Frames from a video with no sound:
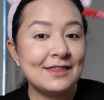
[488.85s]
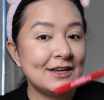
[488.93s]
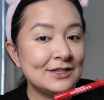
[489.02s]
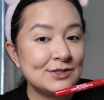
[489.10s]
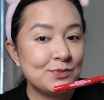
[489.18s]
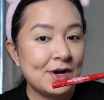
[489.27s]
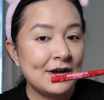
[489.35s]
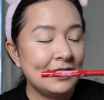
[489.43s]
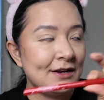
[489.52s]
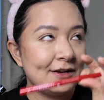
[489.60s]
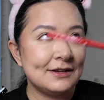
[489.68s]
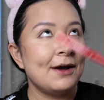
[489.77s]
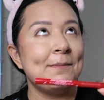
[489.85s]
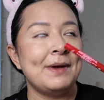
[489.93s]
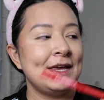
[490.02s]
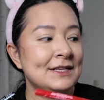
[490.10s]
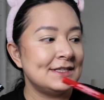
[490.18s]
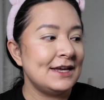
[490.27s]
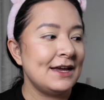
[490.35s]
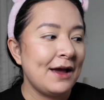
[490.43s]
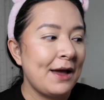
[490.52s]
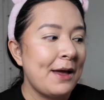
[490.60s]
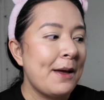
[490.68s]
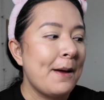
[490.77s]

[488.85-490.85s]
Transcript: This one, amazing,